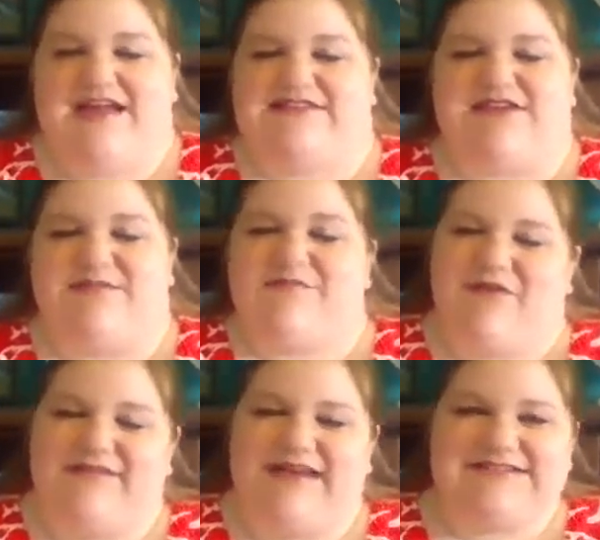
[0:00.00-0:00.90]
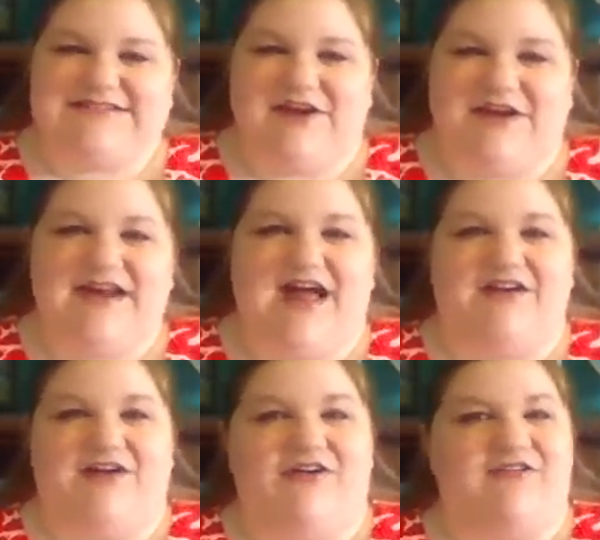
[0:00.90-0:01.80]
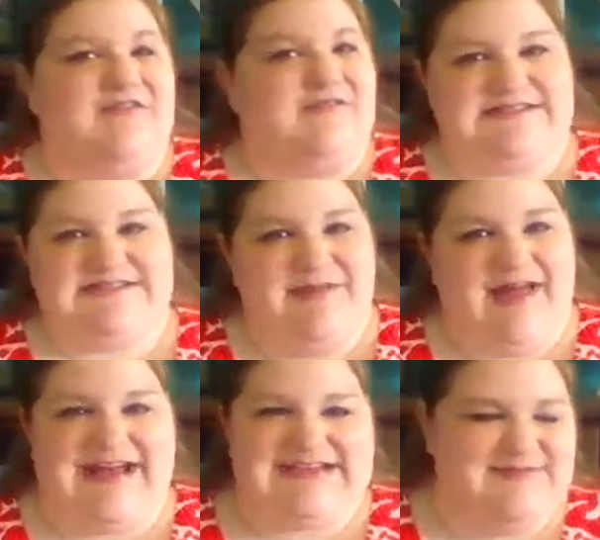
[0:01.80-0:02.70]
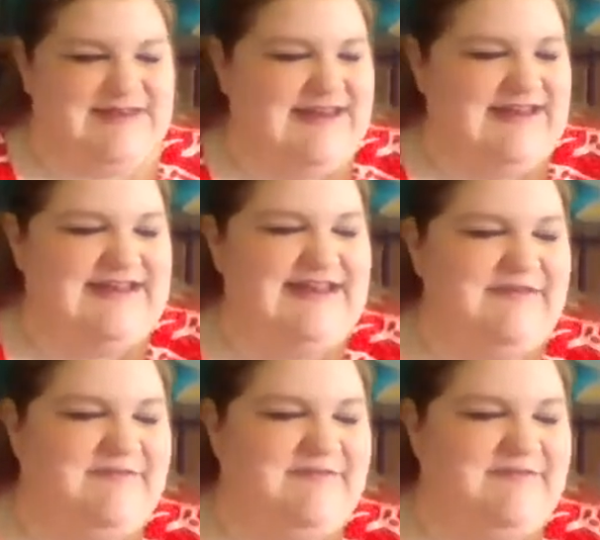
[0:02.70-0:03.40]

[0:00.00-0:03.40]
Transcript: So before we get started, I'll go over what supplies we need.